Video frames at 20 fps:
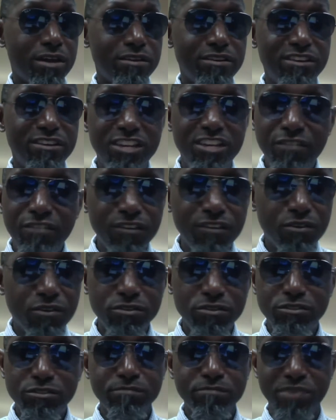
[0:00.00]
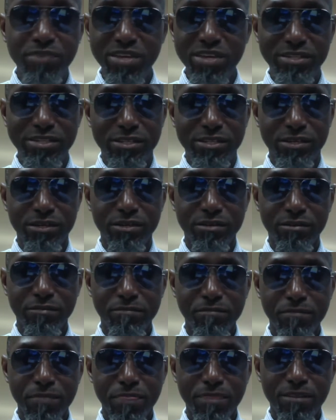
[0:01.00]
difficult to beat.
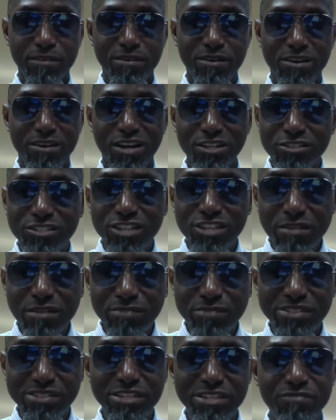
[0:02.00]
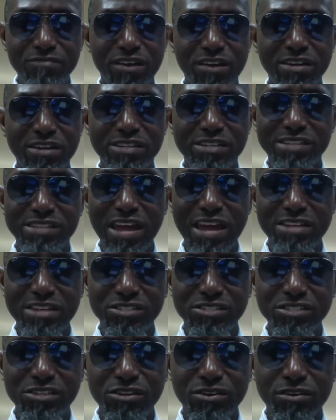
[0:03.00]
Got to Champions League finals last
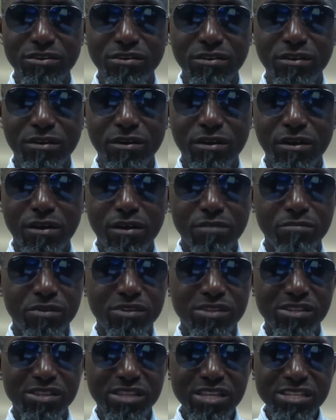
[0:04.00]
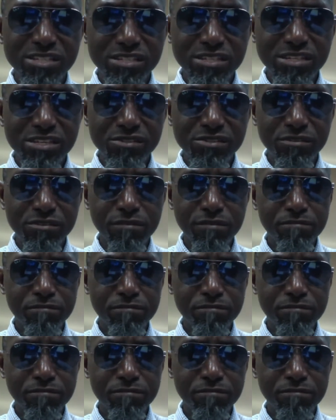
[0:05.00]
year. But this season,